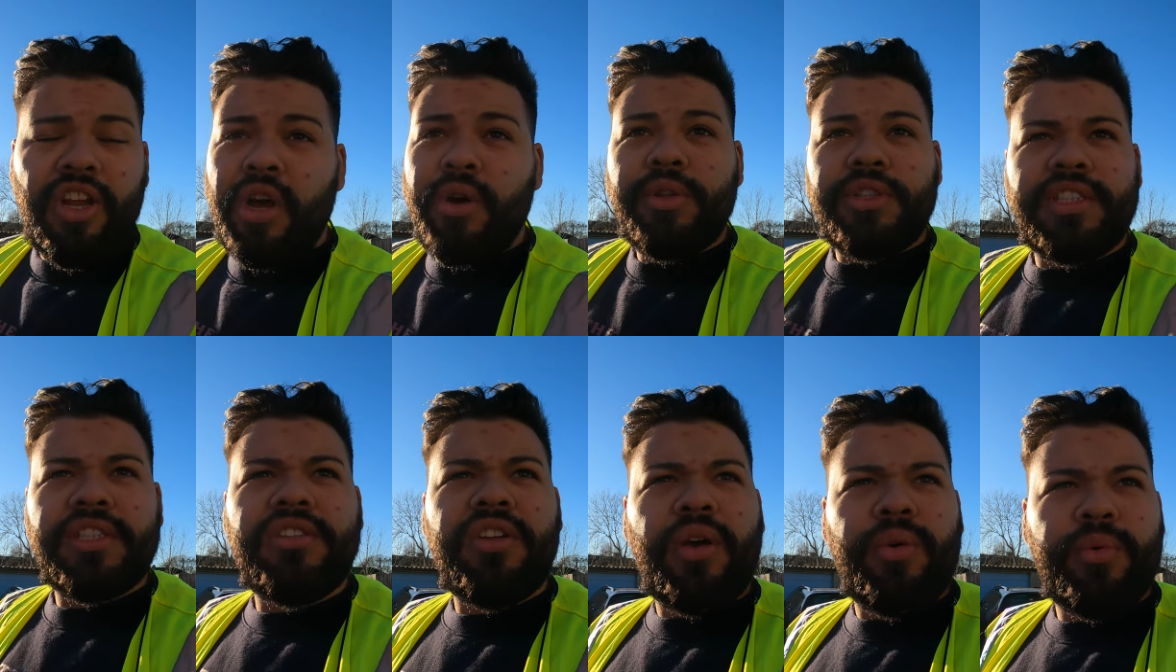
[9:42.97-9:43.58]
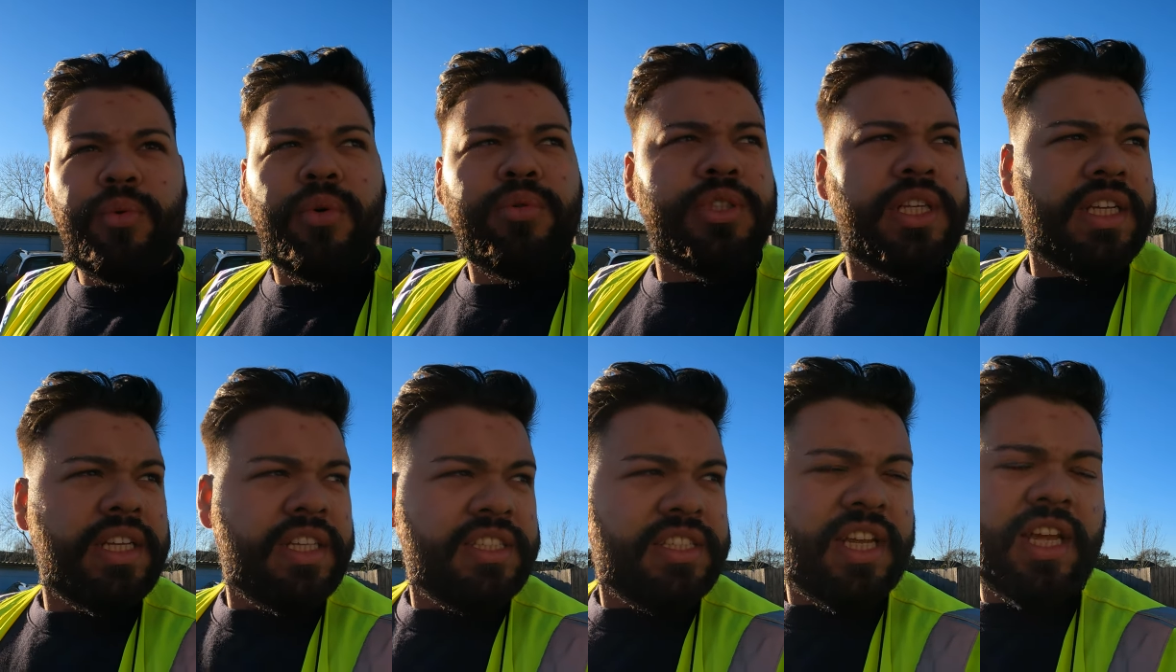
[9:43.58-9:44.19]
No, what was
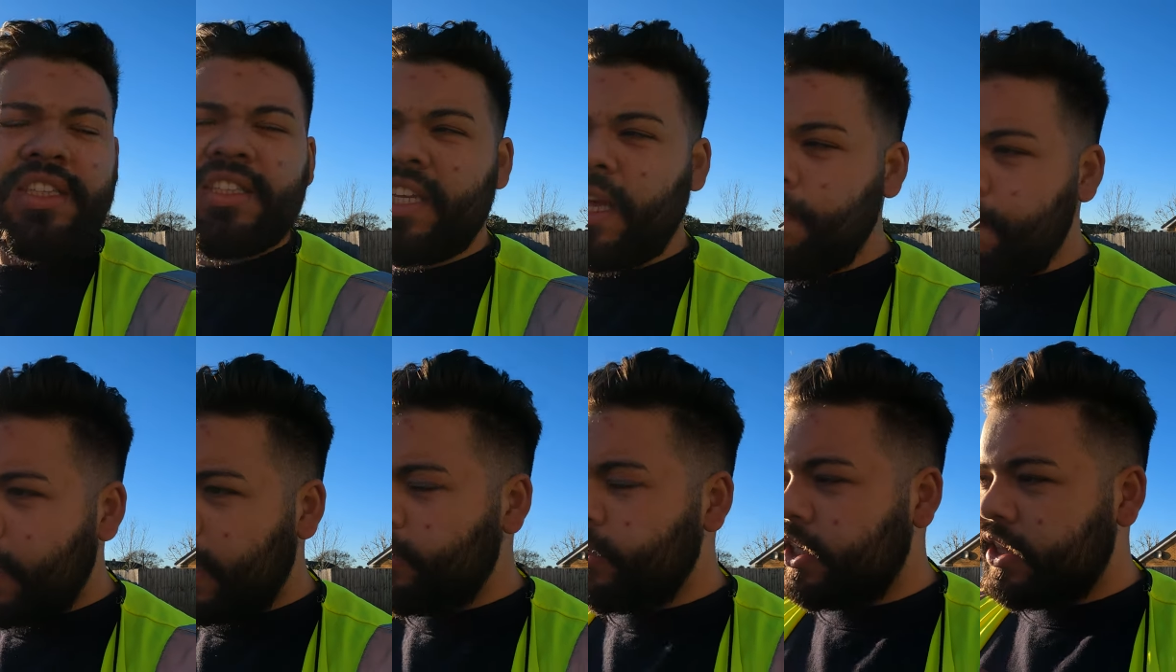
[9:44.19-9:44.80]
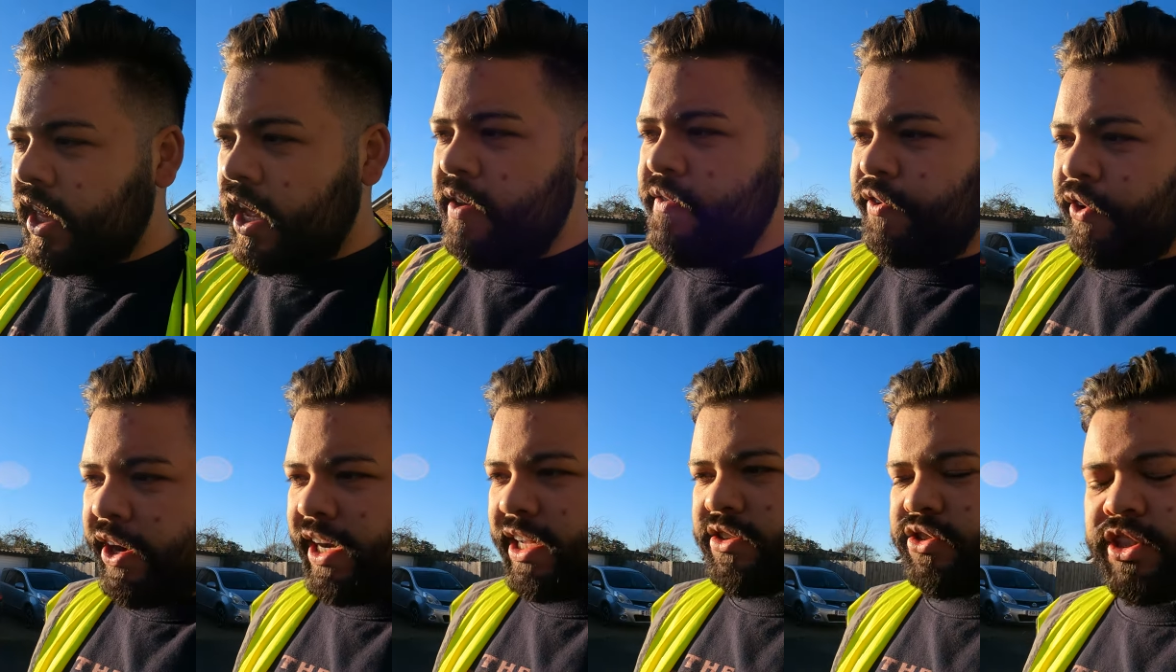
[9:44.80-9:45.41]
it he said? £10 a day
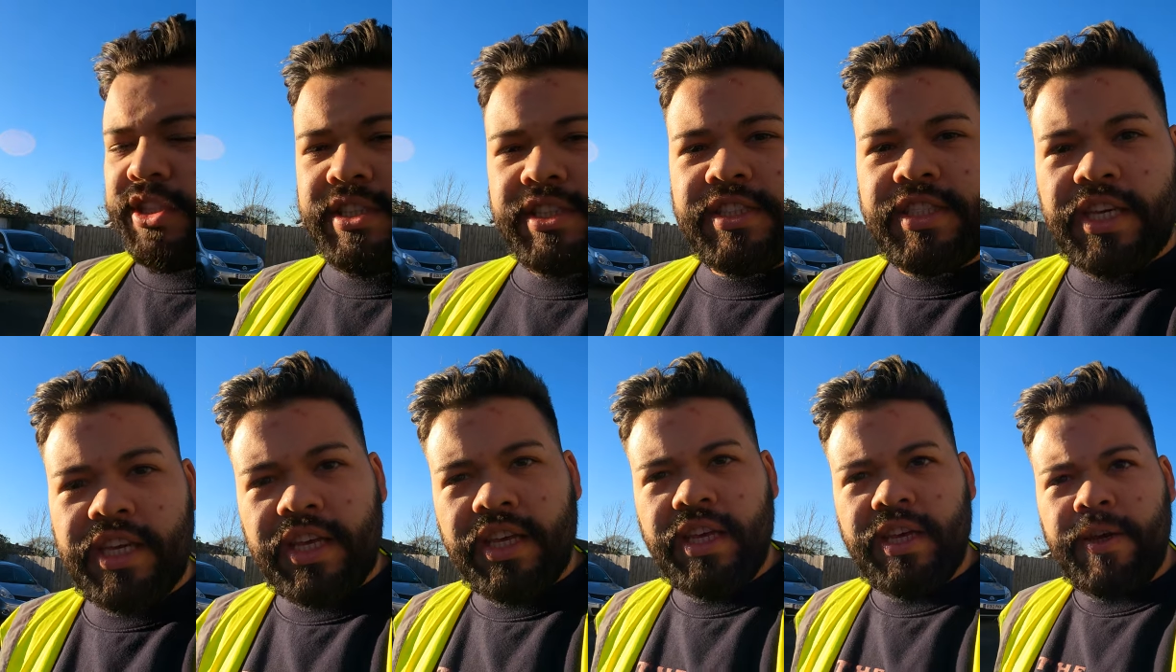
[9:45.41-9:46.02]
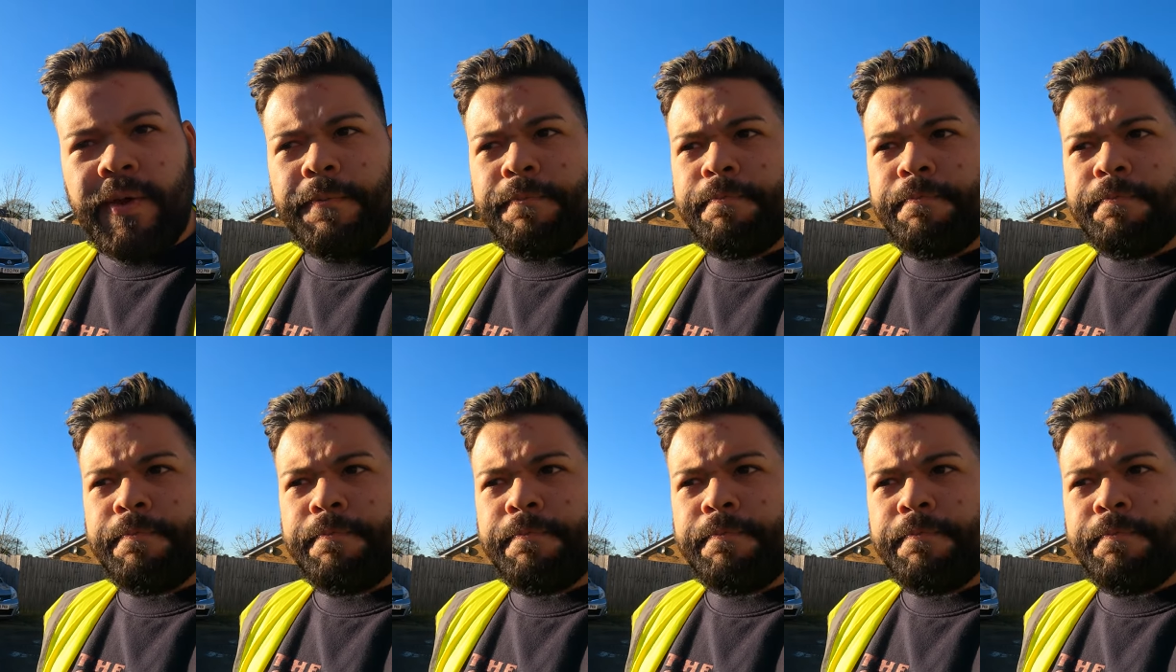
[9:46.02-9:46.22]
for electricity.